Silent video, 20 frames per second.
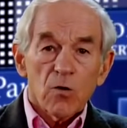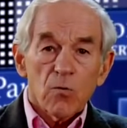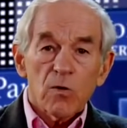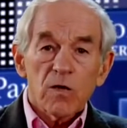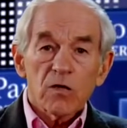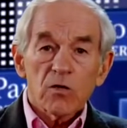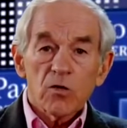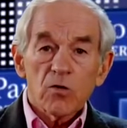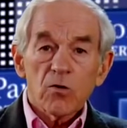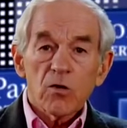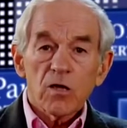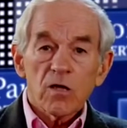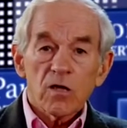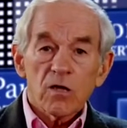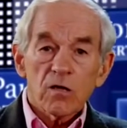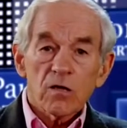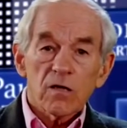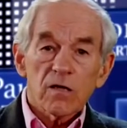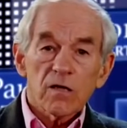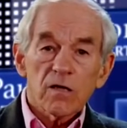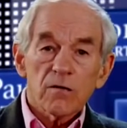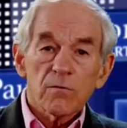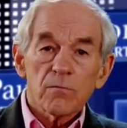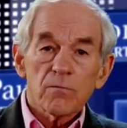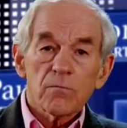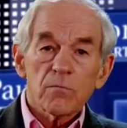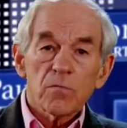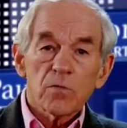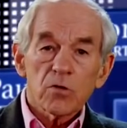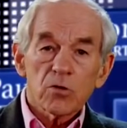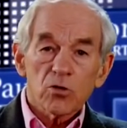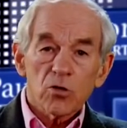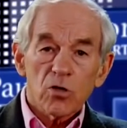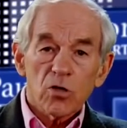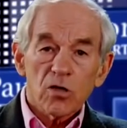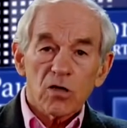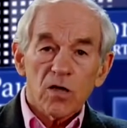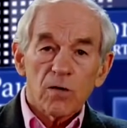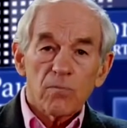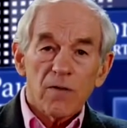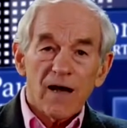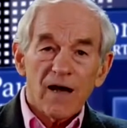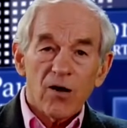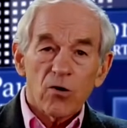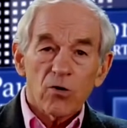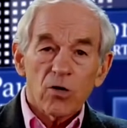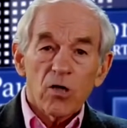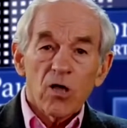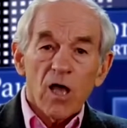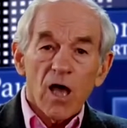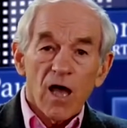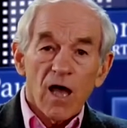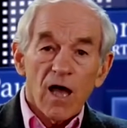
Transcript: When you hear him talk about